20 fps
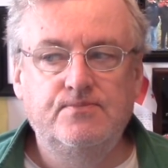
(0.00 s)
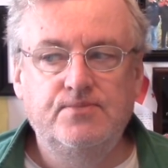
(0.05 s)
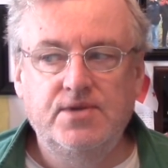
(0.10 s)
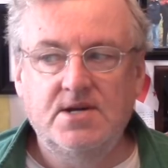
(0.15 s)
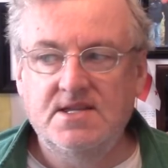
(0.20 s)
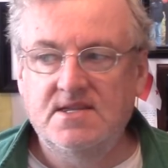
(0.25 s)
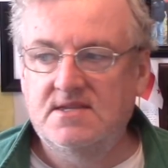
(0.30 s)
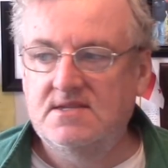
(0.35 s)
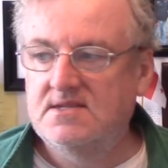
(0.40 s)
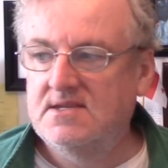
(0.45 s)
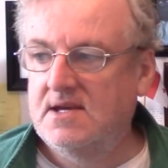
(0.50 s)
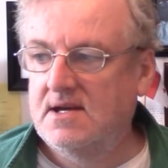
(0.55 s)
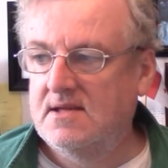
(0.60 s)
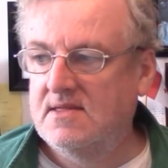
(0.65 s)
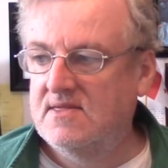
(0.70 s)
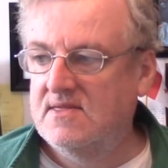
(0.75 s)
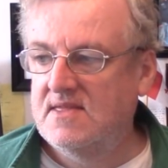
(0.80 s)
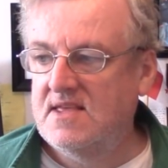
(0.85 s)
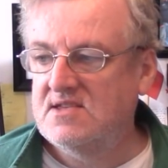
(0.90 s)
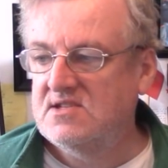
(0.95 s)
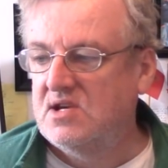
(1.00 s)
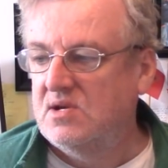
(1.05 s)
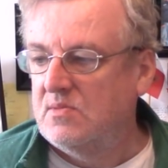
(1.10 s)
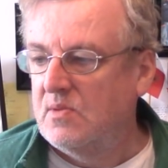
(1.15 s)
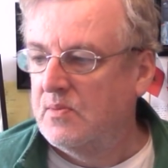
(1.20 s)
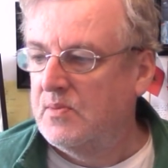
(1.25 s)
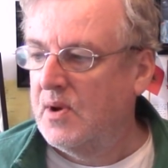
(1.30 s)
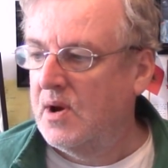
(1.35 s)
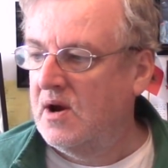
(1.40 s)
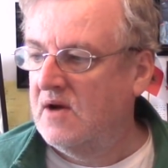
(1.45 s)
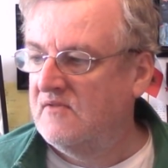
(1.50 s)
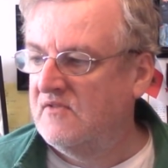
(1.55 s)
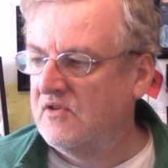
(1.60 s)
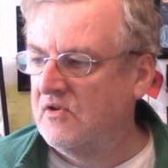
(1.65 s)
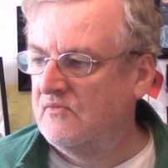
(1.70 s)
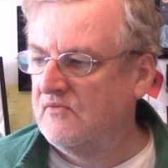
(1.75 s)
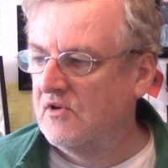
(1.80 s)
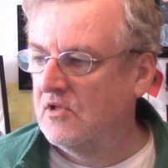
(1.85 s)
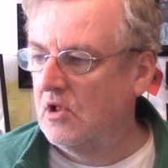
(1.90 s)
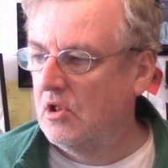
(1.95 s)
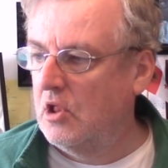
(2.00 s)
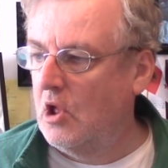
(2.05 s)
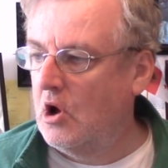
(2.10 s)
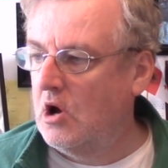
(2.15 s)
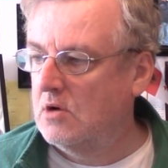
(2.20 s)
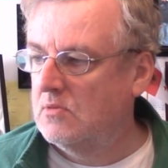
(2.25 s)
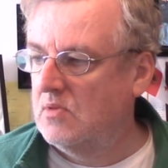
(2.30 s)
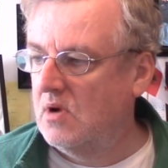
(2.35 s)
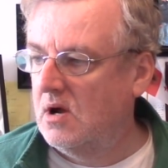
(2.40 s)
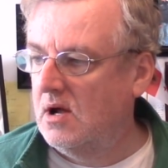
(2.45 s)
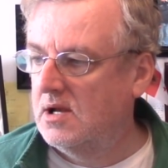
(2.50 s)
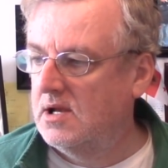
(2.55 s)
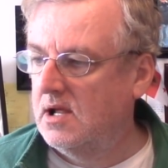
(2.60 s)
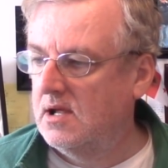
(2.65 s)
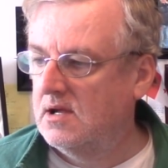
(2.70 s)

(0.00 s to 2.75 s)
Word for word: but uh, that's going to prepare you for the long run.